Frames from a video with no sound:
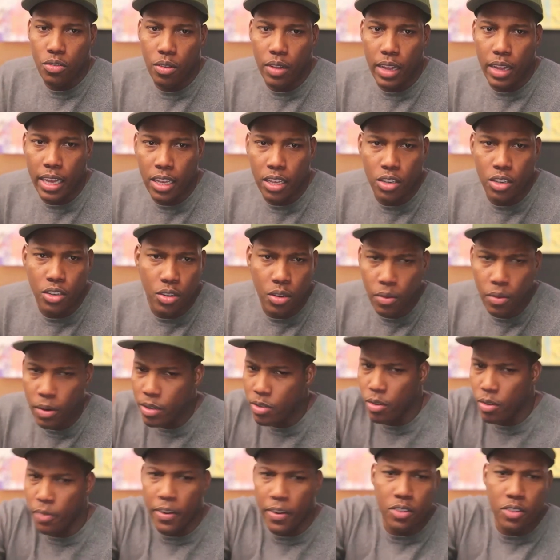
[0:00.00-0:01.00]
like, you
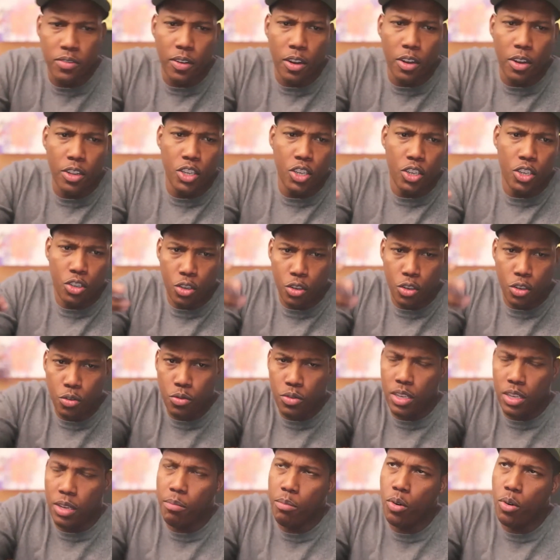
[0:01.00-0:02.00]
well, so first of all, you, so
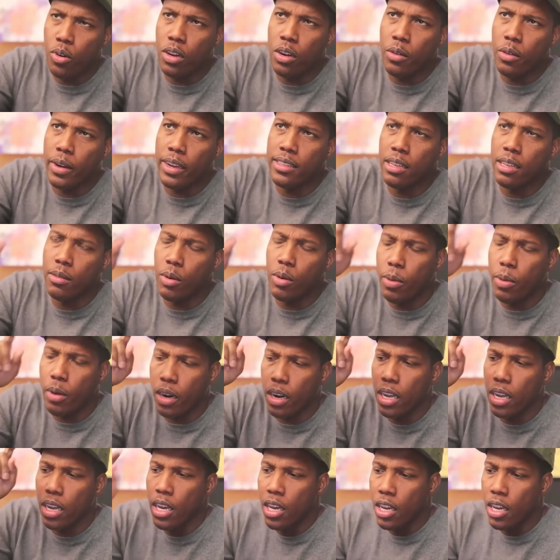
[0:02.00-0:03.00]
you said born and raised Humboldt
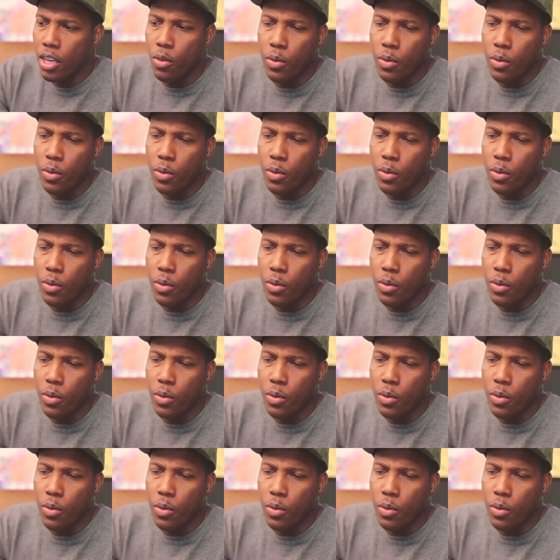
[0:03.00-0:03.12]
Park.